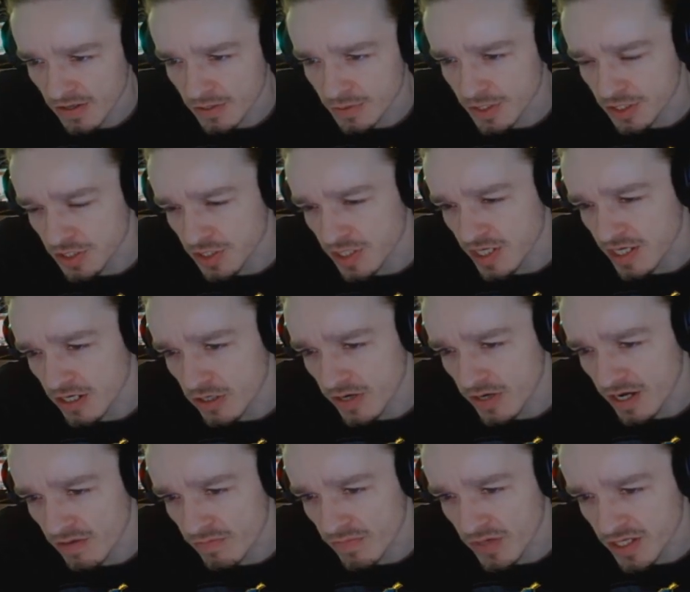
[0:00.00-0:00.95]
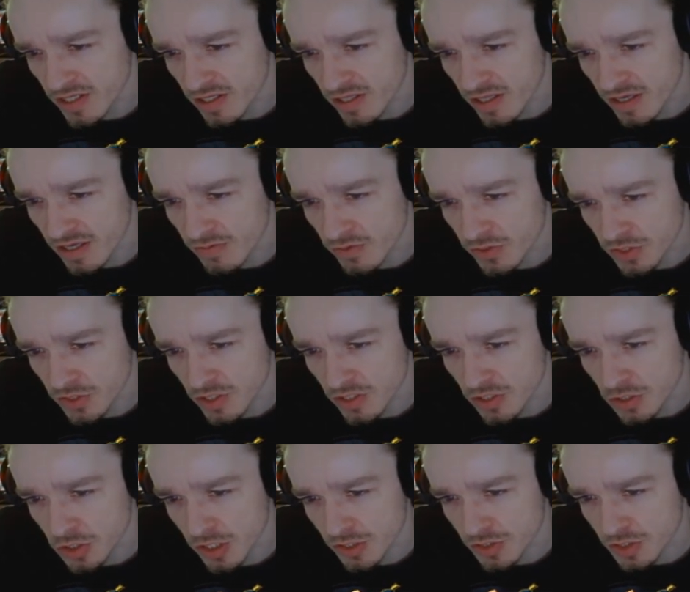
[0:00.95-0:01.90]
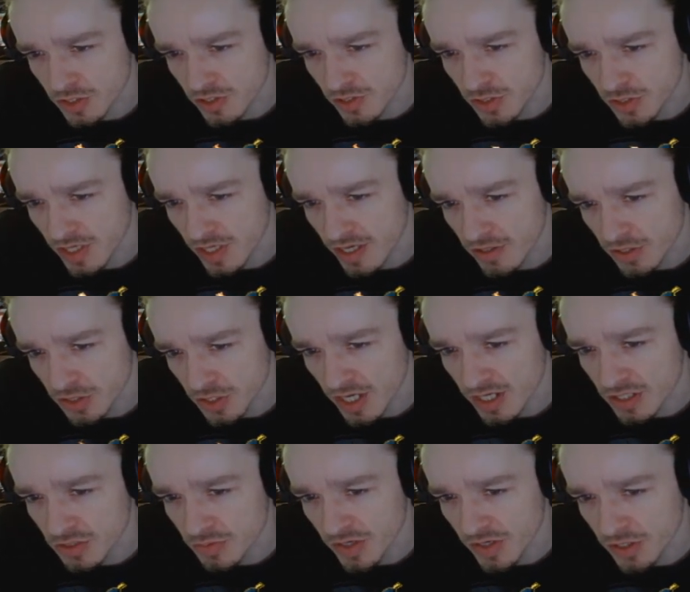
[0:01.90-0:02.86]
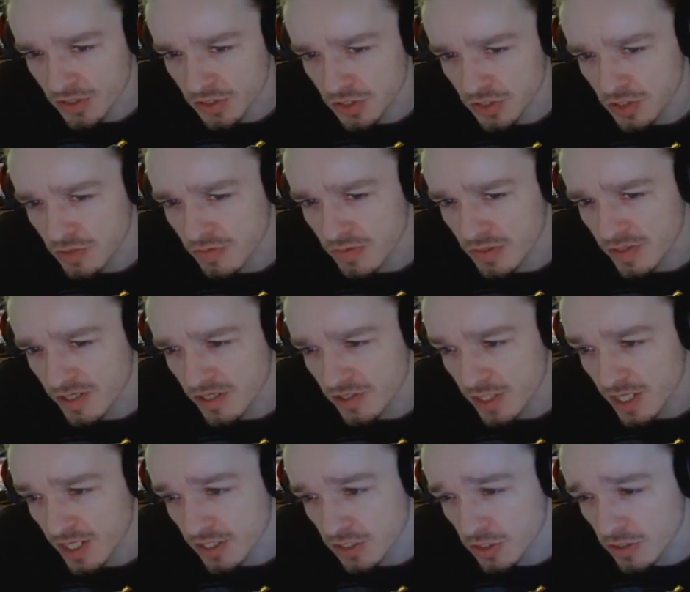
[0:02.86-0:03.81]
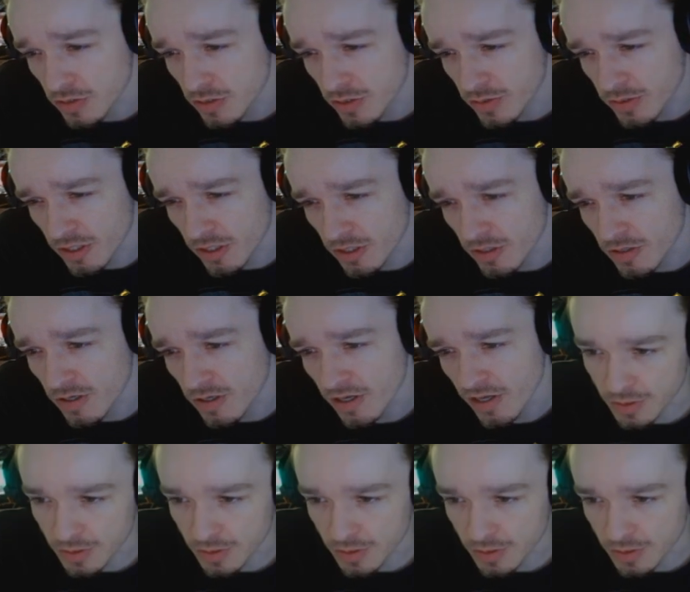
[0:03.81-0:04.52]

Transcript: Fixed incorrect button labels and adjusted scale size boxes to prevent text overflow.